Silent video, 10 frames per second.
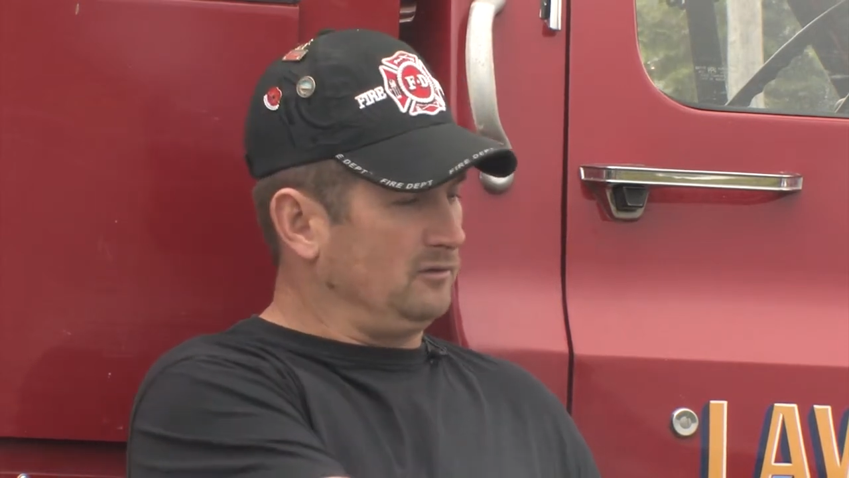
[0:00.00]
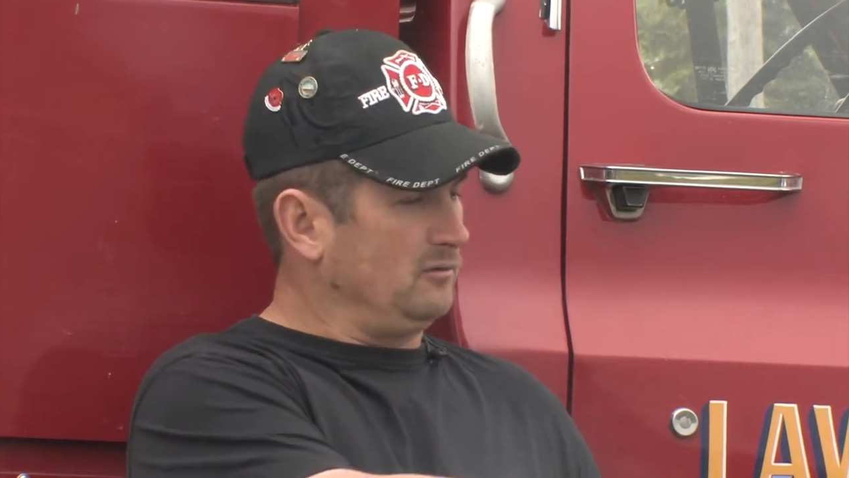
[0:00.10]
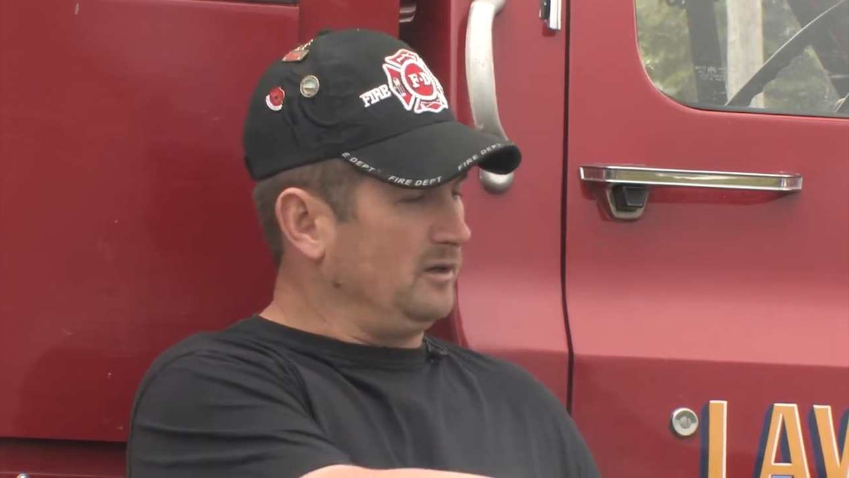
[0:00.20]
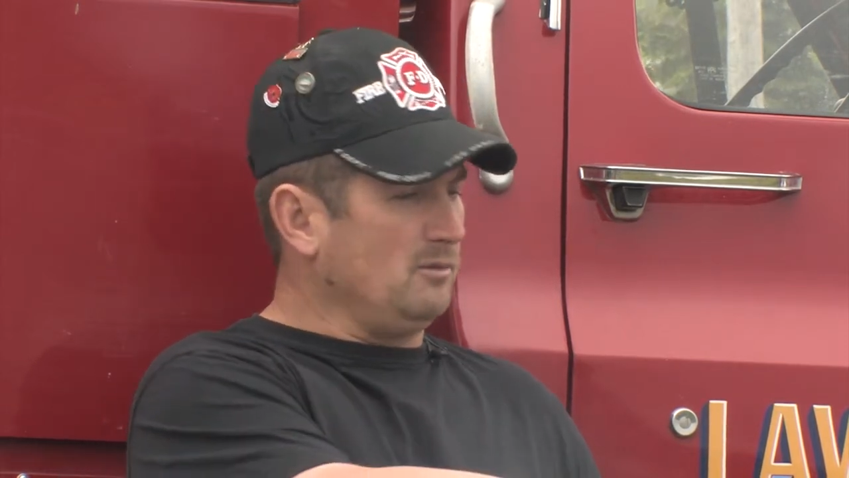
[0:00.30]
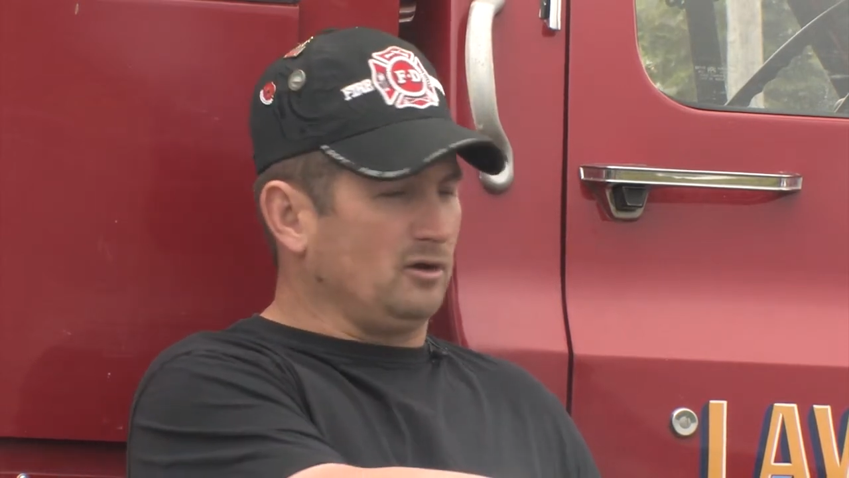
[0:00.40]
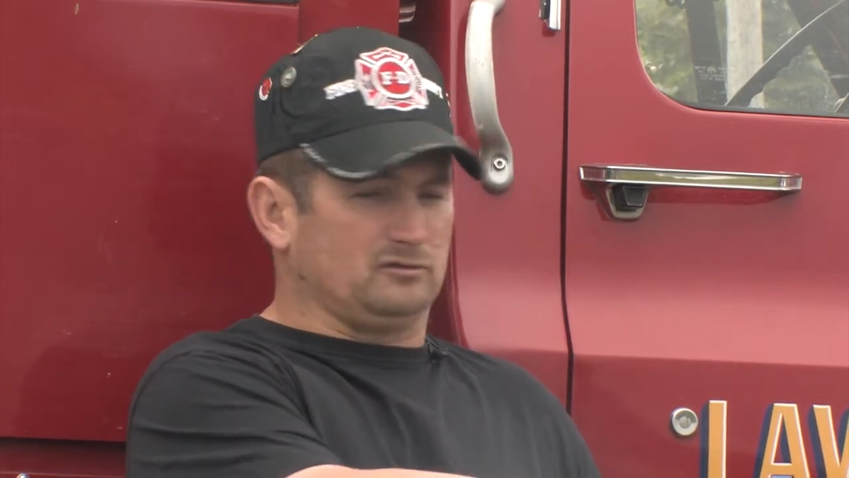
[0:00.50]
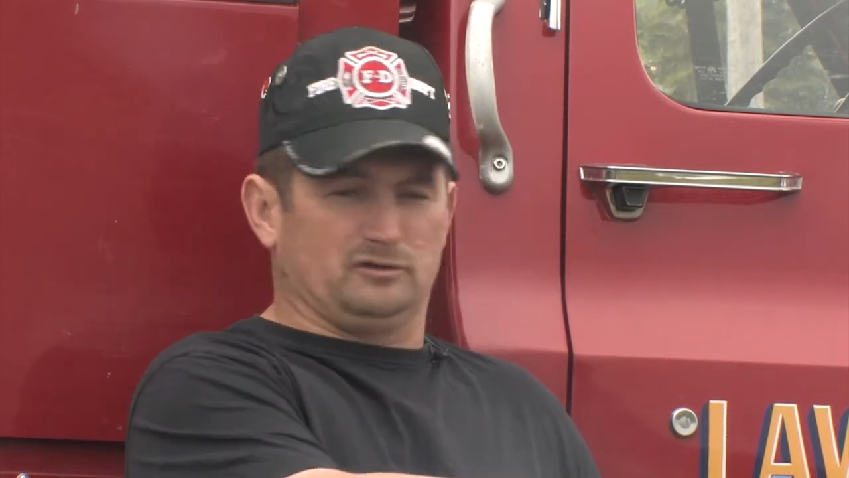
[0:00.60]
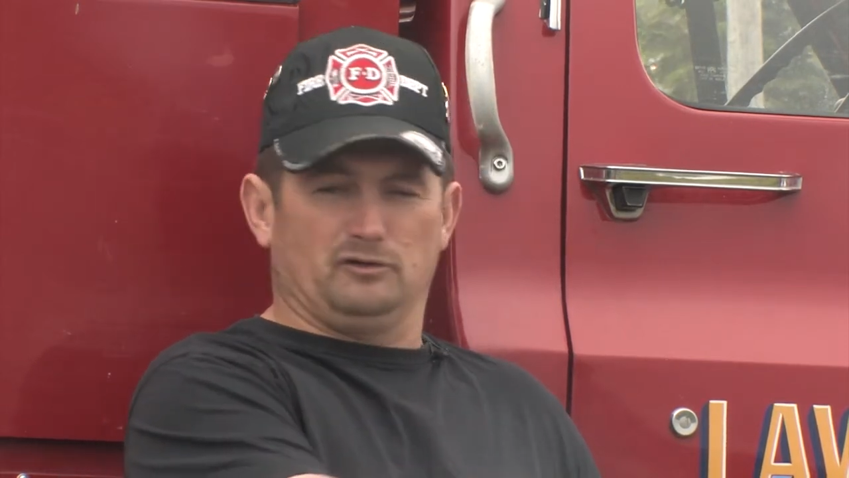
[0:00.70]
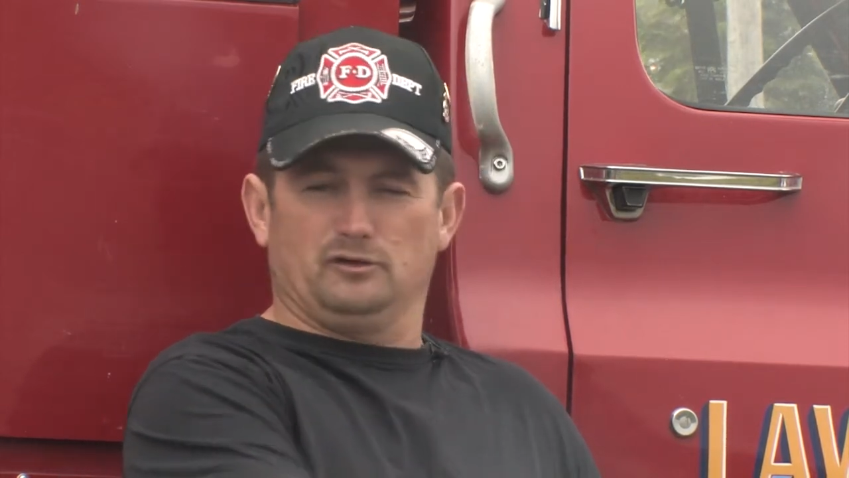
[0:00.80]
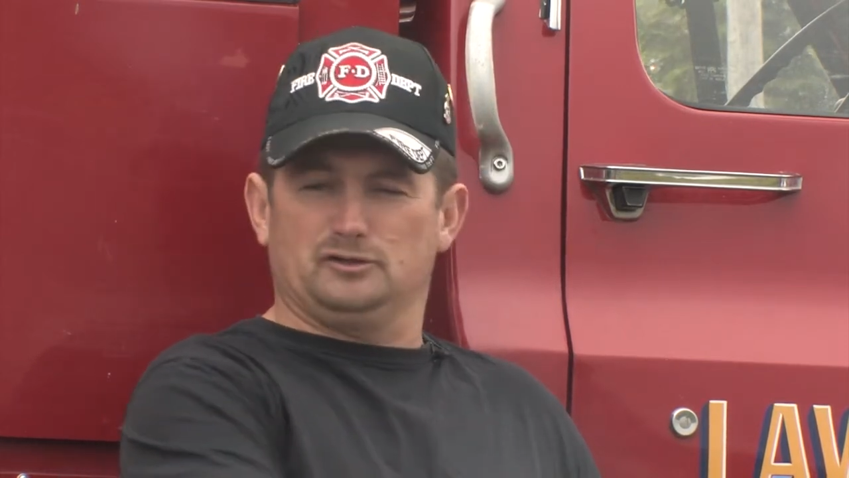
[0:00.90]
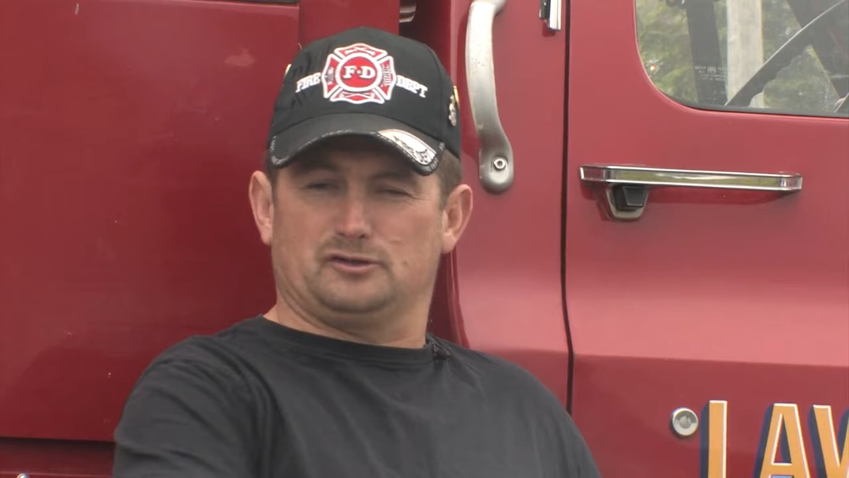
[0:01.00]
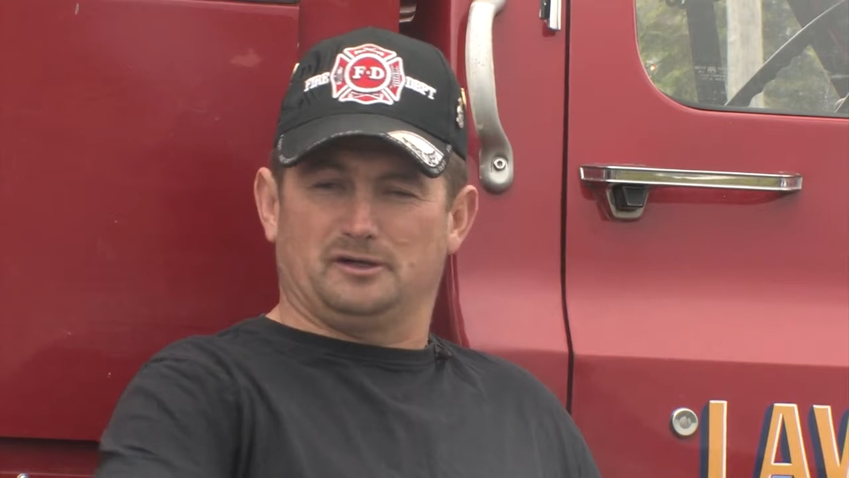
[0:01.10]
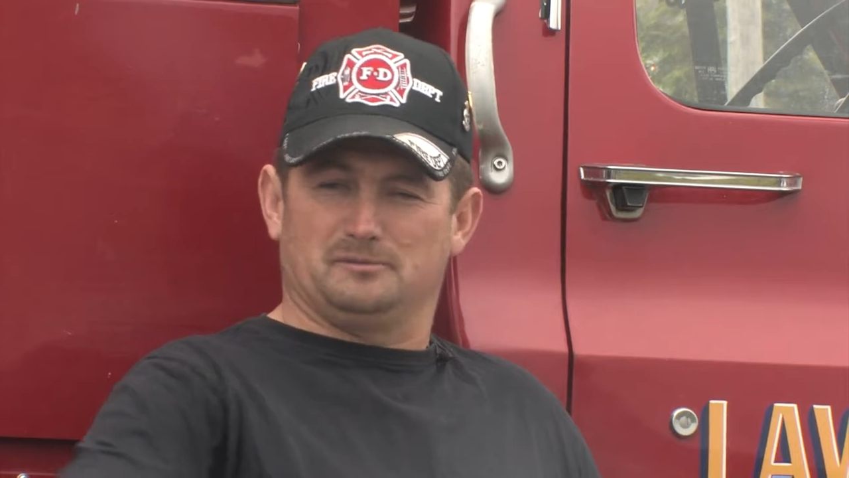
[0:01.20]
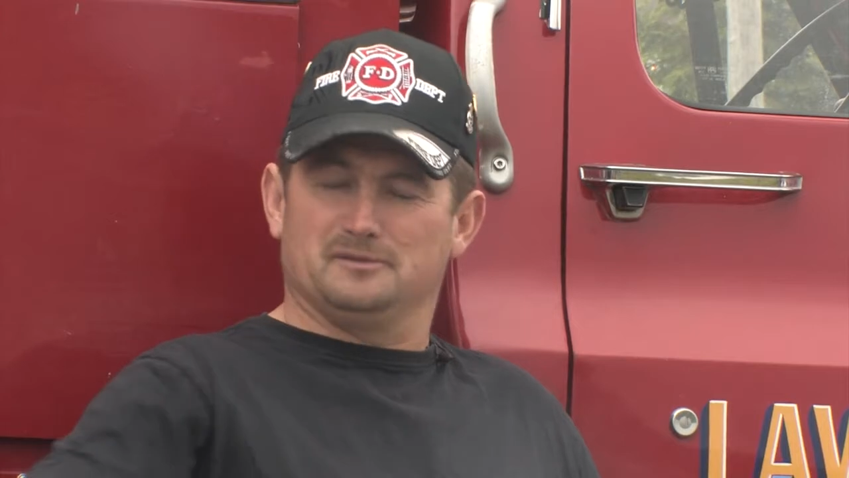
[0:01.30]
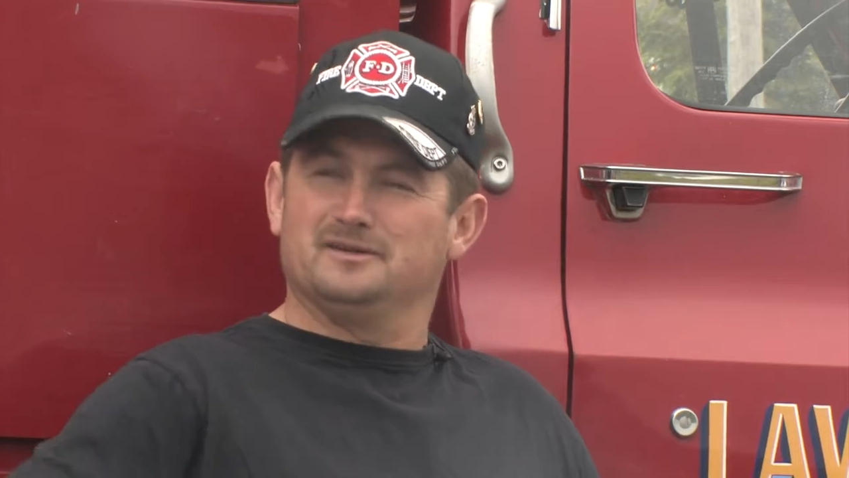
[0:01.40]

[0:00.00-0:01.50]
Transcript: $20 for 2 ice cream.